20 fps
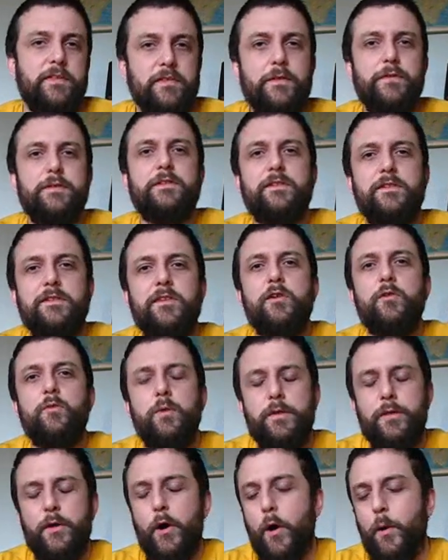It's nothing to do
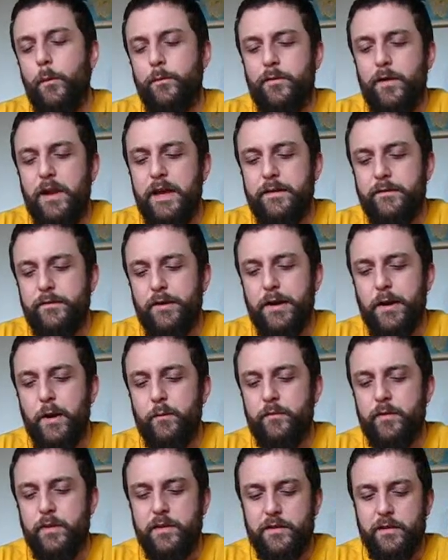with the hop flavouring,
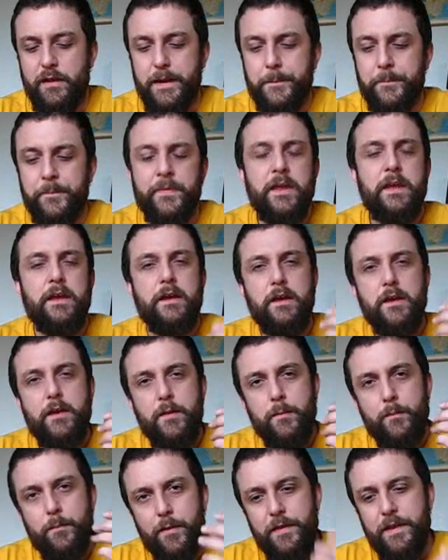obviously,
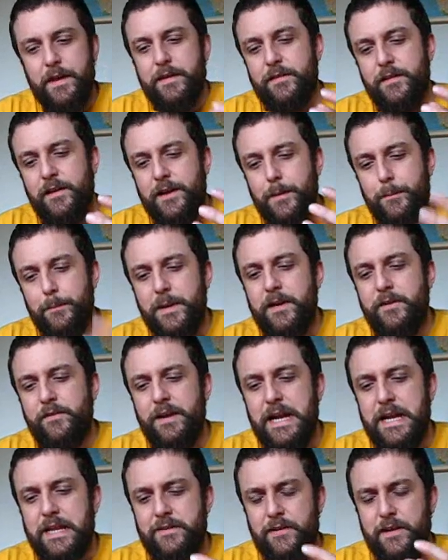but there's like a
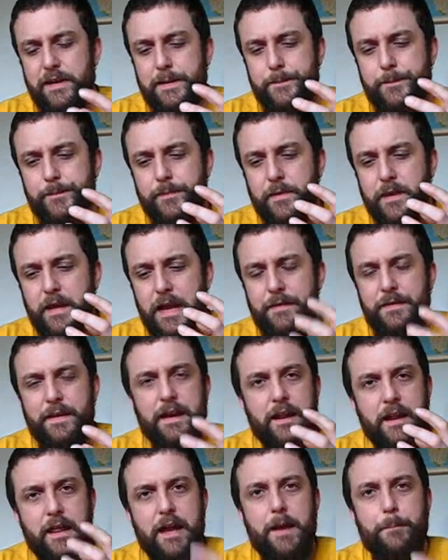minerality and
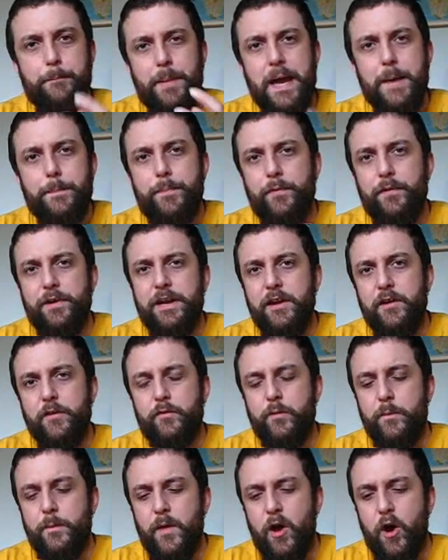then a
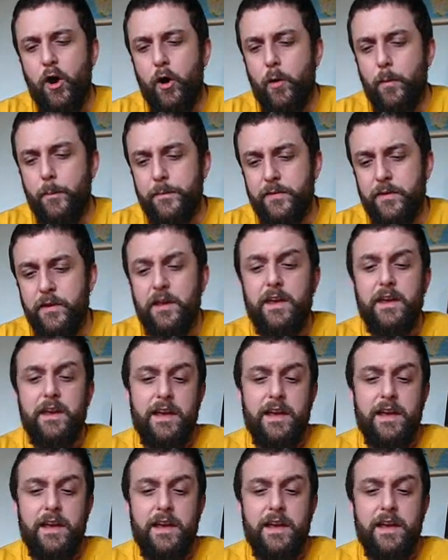pepperiness from the hops.